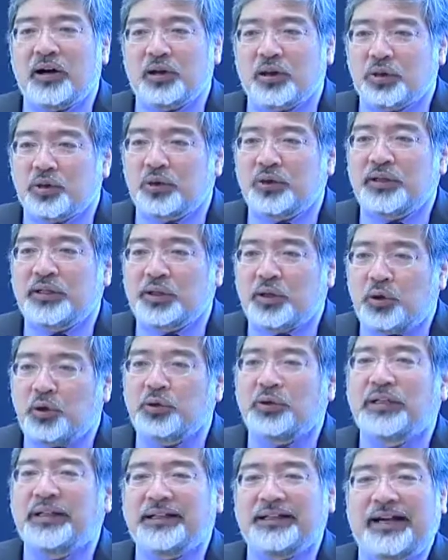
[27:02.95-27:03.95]
authority
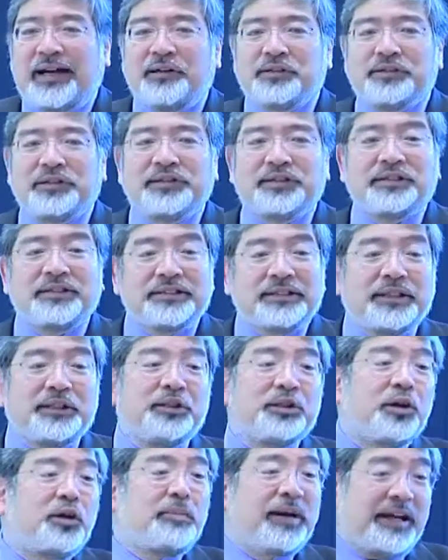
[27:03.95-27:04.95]
only allows us to say,
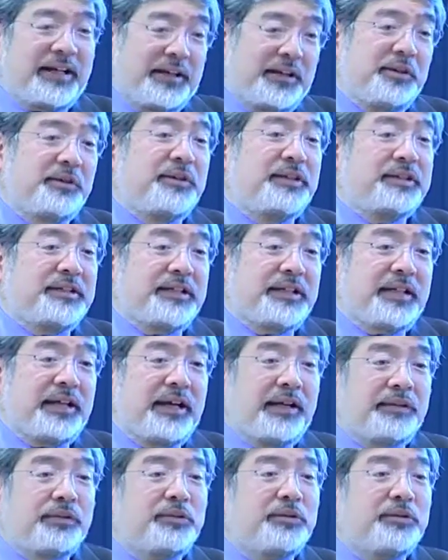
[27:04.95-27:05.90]
you go back and hear this again.